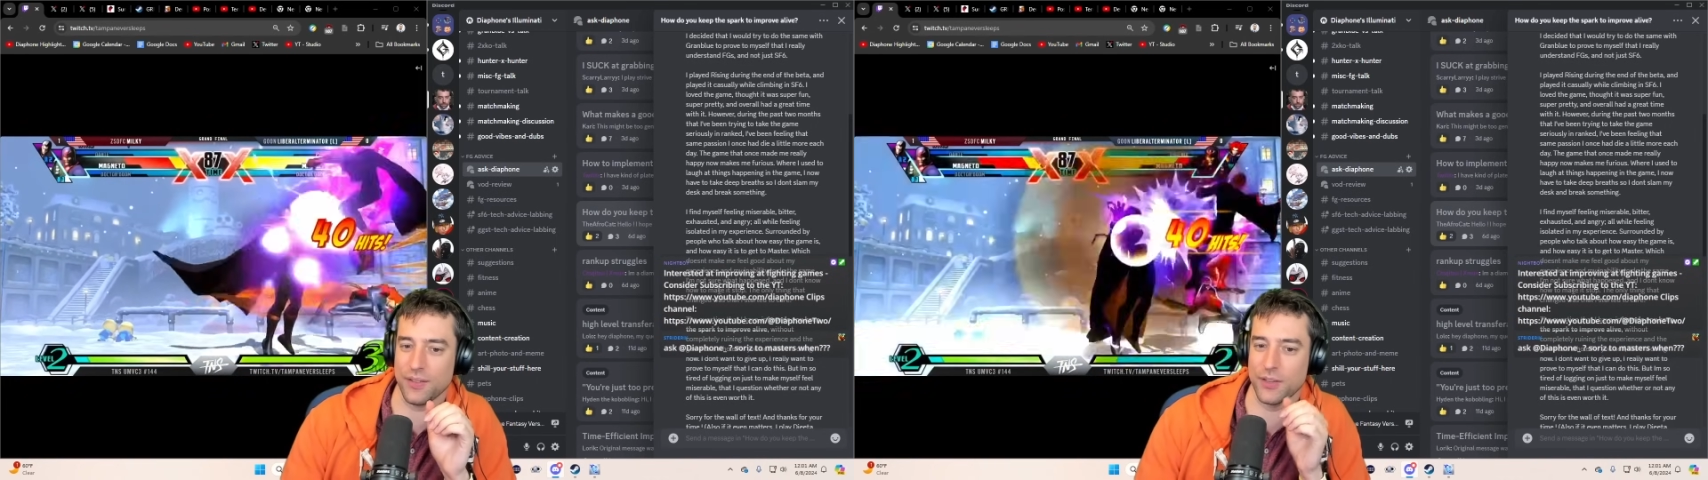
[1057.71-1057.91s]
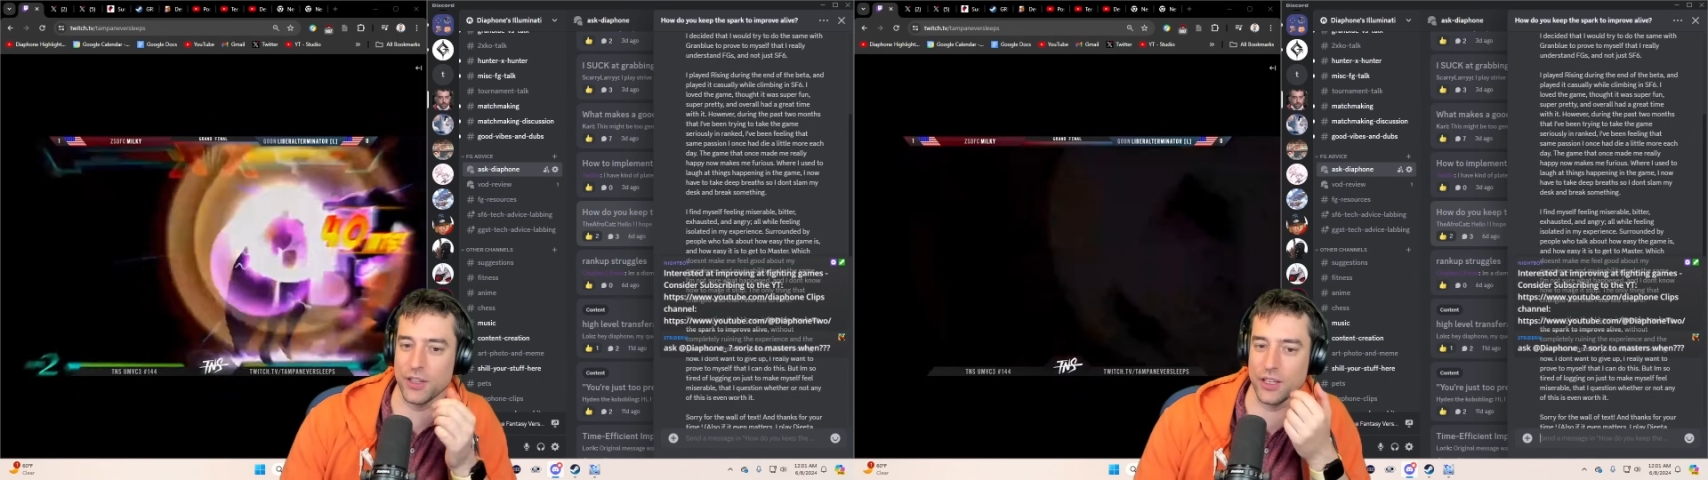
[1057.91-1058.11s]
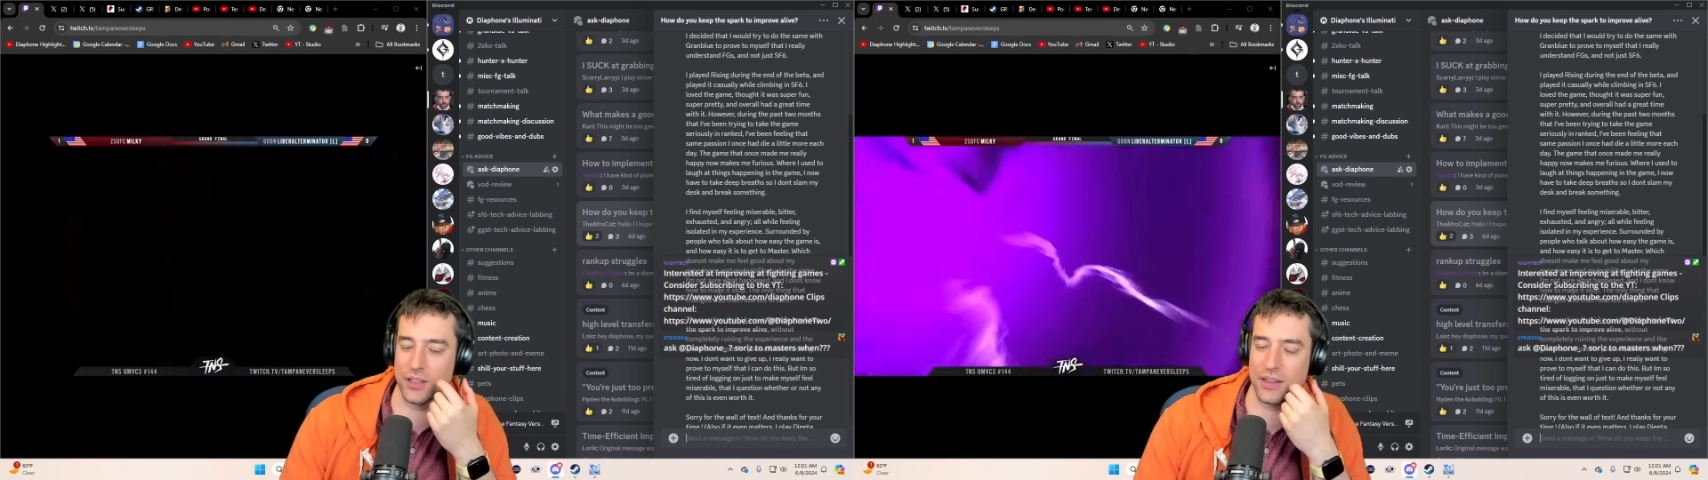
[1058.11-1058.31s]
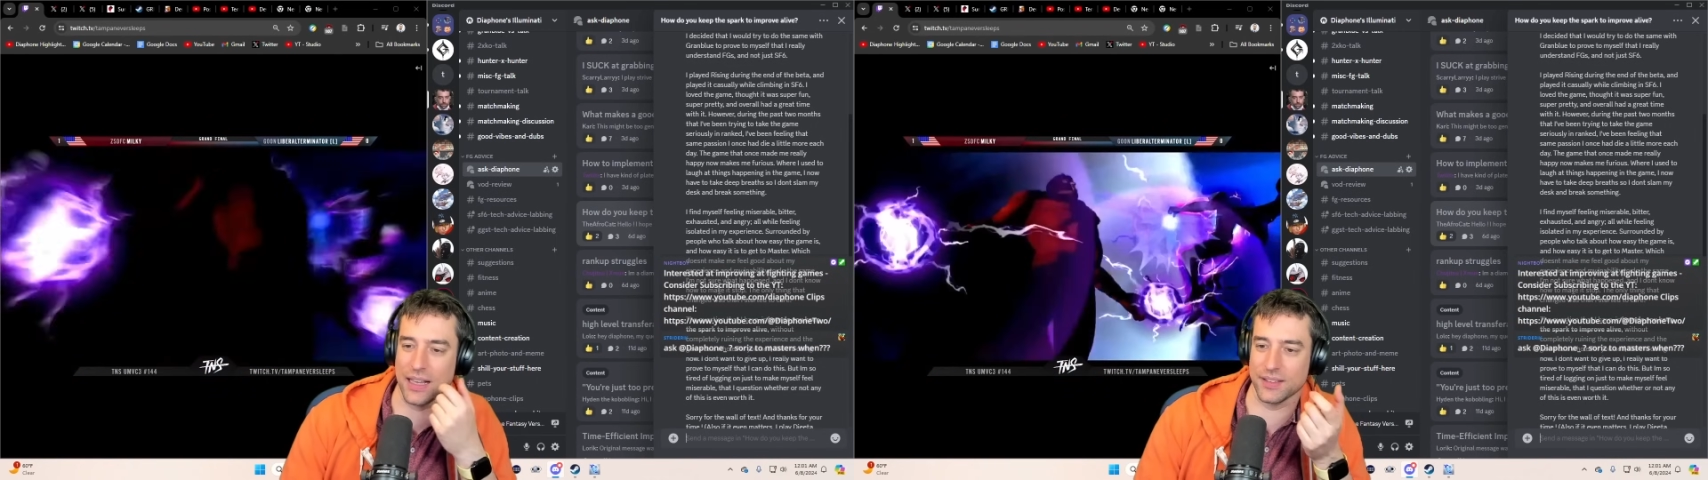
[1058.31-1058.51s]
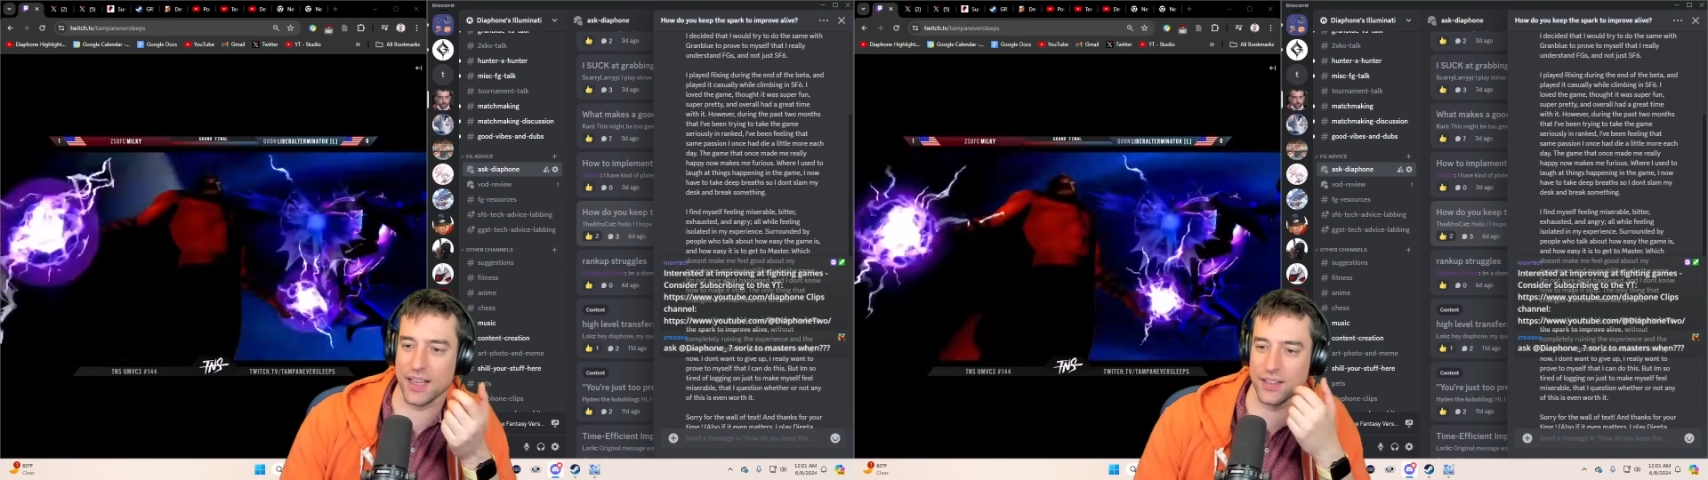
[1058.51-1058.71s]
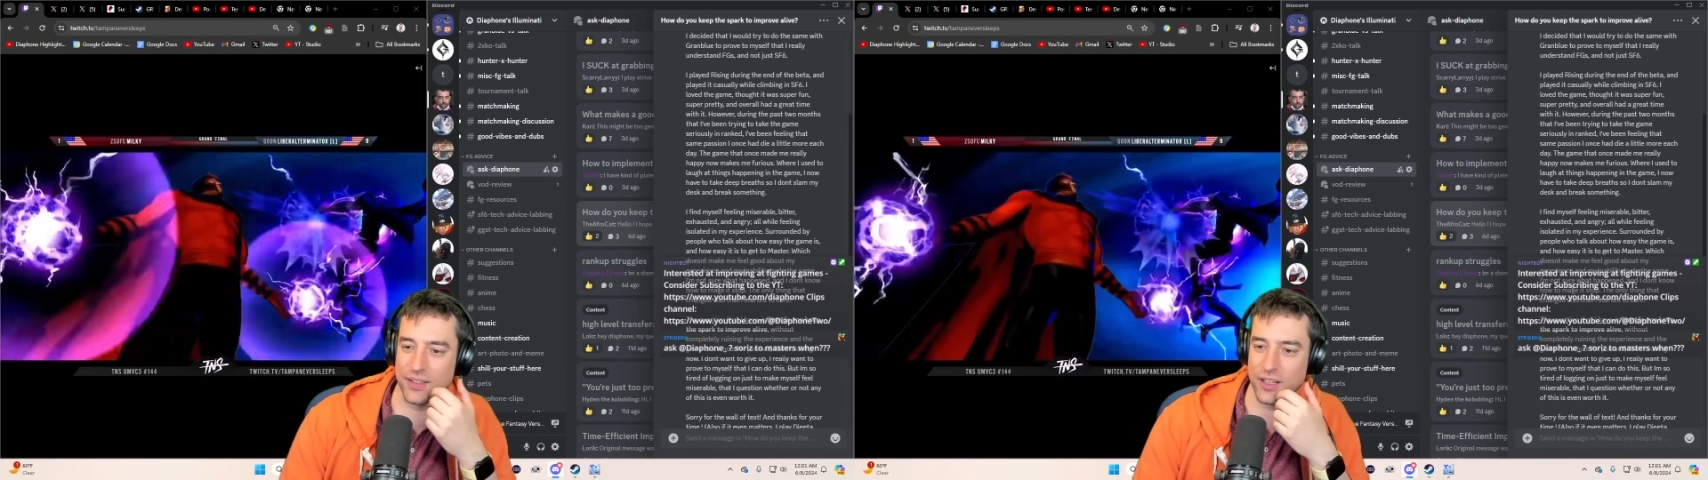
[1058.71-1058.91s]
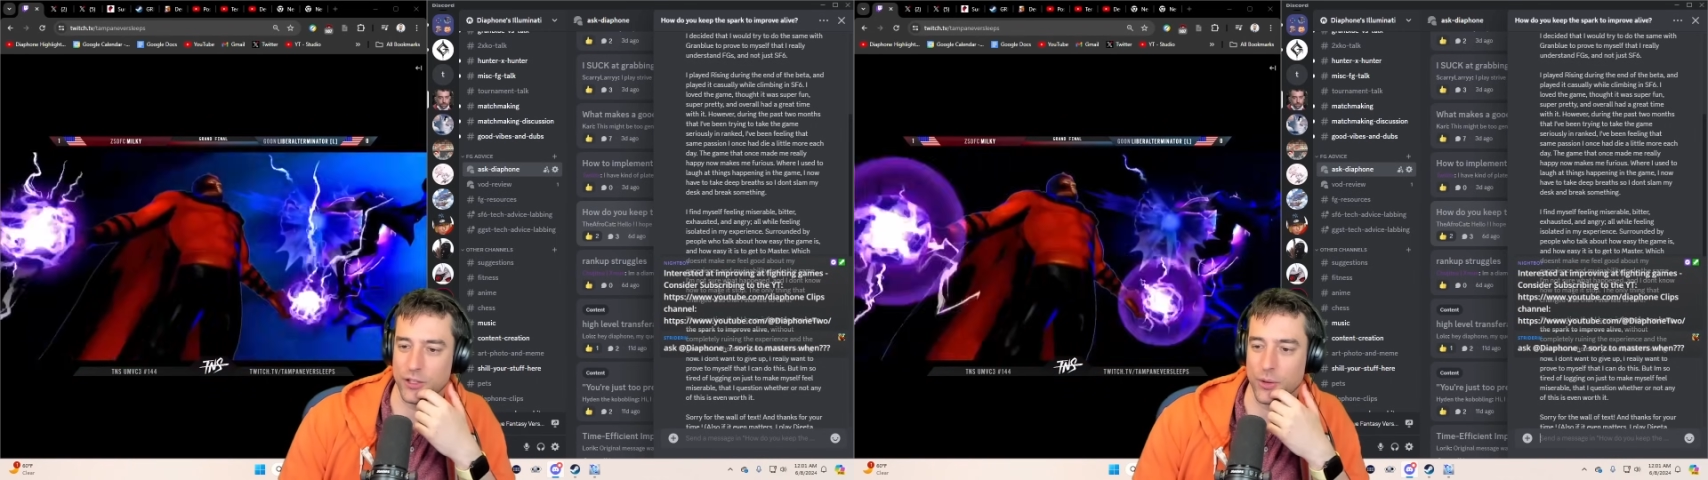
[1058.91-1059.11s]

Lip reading: I feel like that's kind of setting